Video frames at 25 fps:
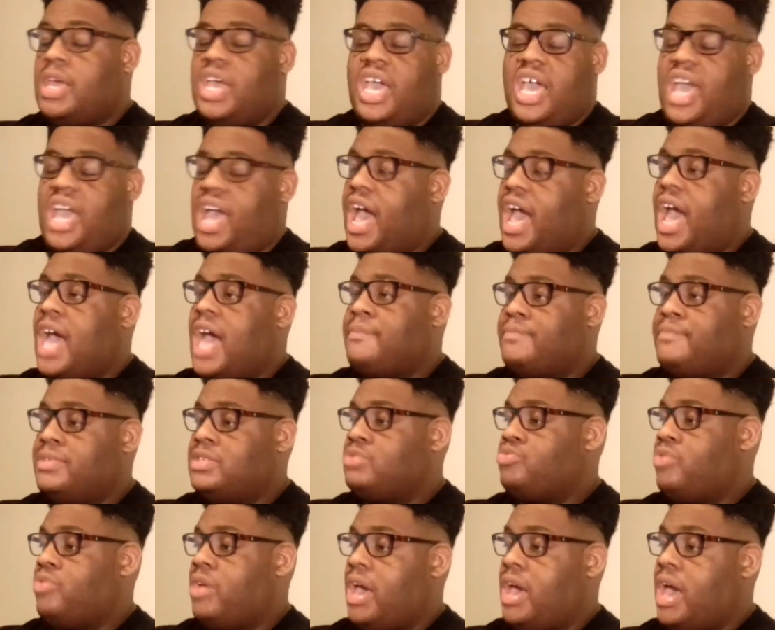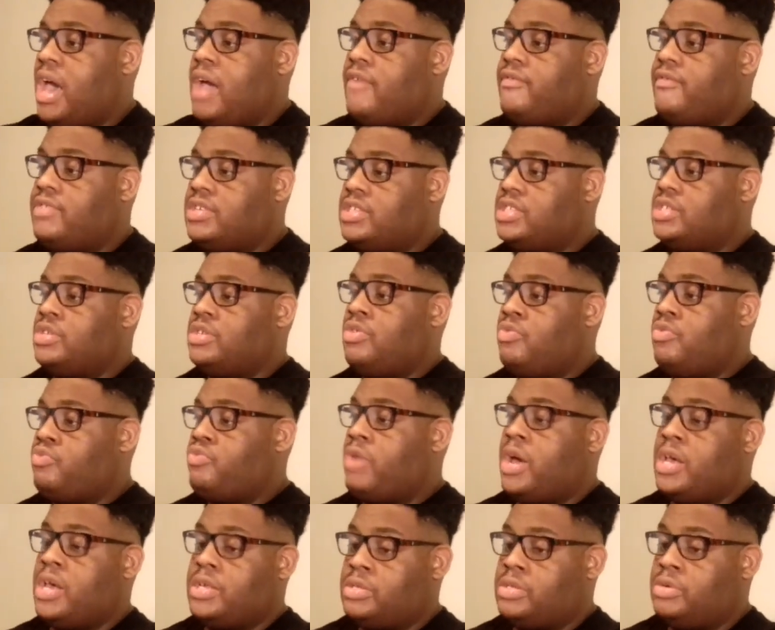It happens with every single
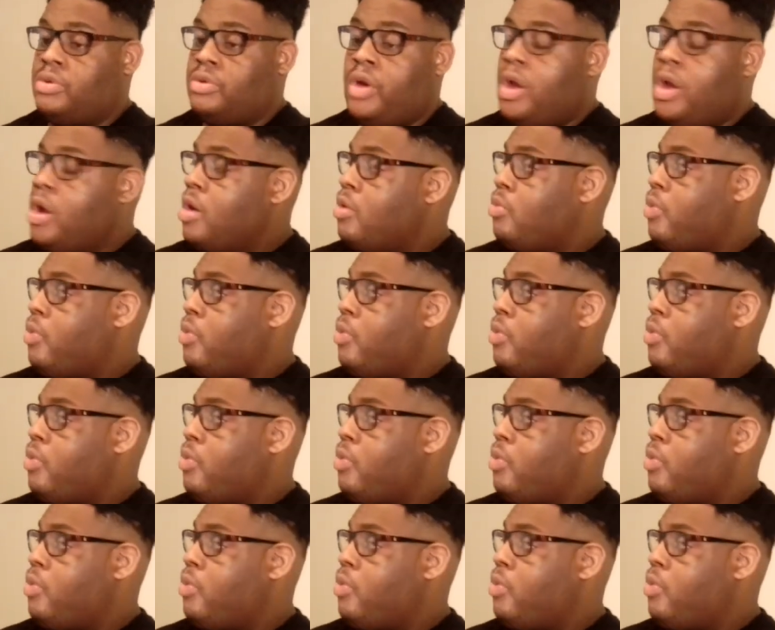wrestler,